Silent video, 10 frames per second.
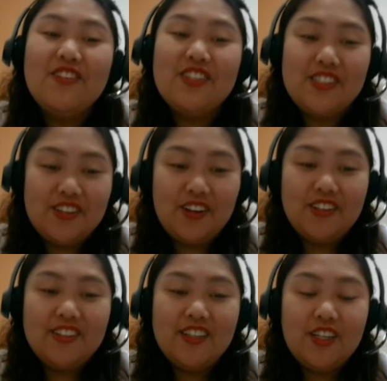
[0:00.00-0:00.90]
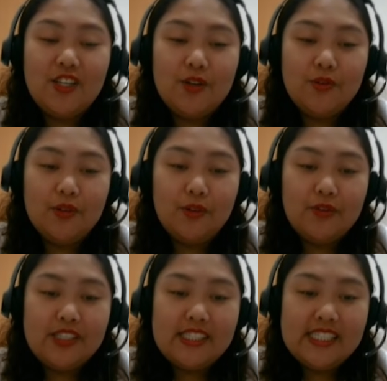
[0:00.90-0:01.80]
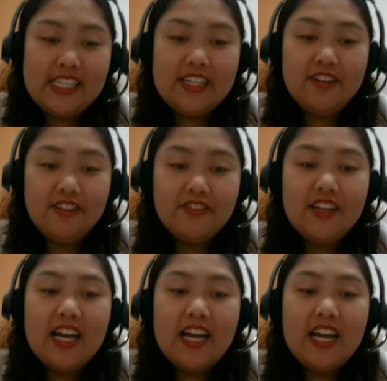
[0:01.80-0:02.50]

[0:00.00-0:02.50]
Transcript: result, you will receive